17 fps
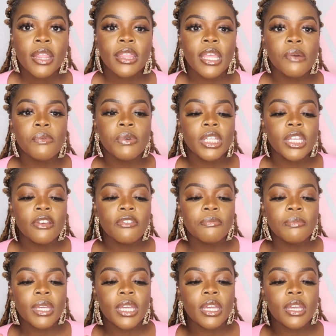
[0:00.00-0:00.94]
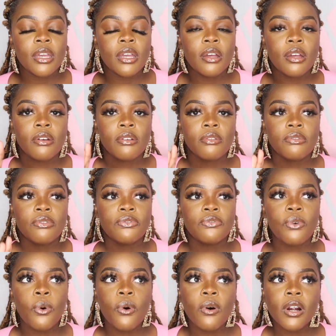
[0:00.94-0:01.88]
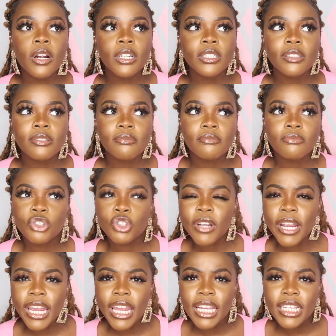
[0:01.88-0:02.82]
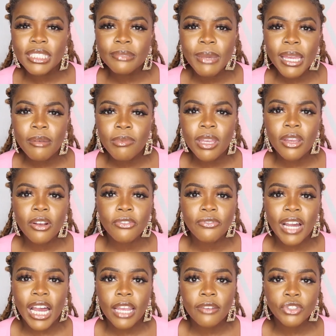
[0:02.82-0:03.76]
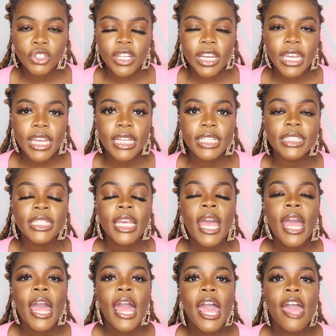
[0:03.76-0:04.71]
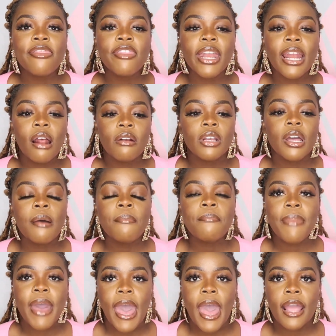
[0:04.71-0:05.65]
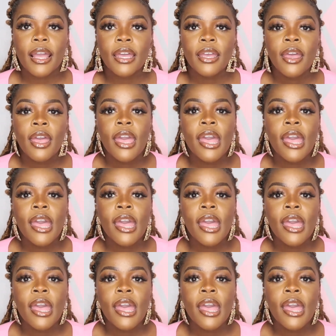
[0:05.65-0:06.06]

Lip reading: they would give me 4 trays maybe, or 5 trays, and then I'd come back.